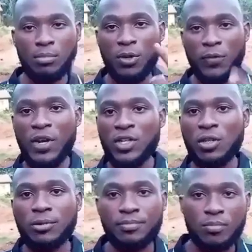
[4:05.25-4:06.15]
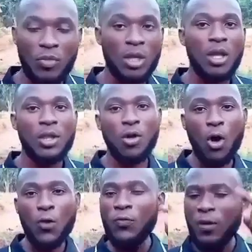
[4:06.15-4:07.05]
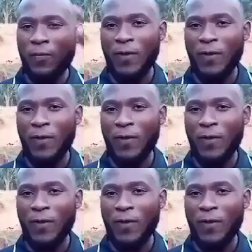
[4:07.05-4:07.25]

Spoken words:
Prevention. The